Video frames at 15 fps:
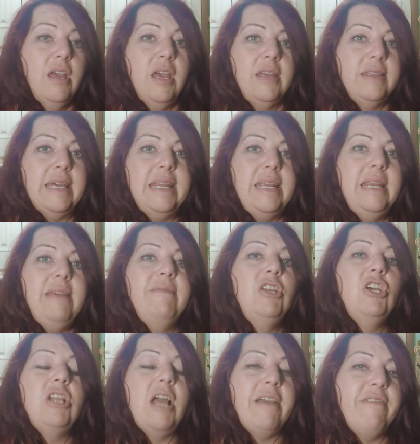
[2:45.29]
they didn't even
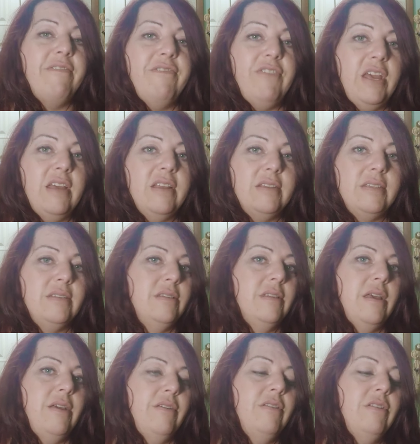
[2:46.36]
look like feet.
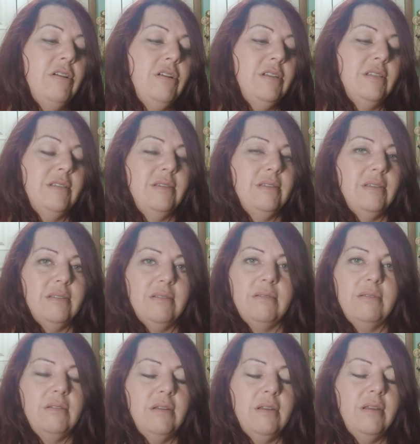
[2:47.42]
They looked.
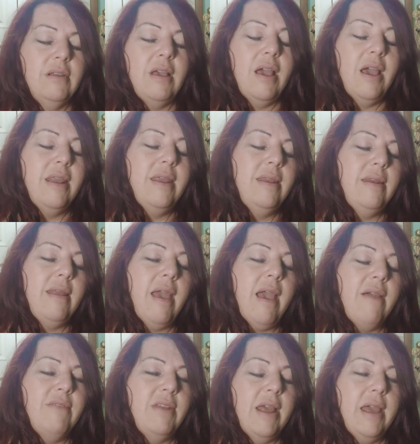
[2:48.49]
I didn't
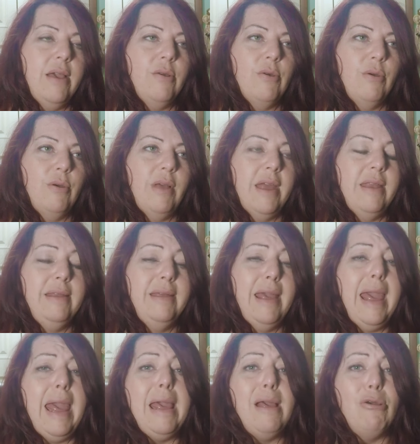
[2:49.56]
have an ankle. I had
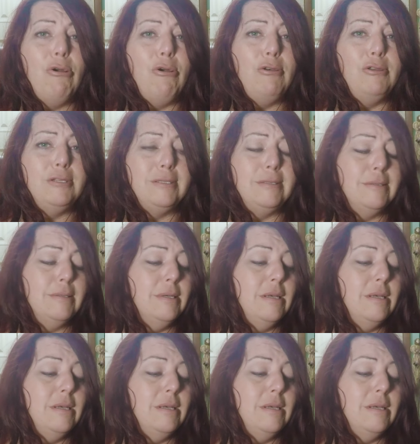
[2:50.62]
ankles,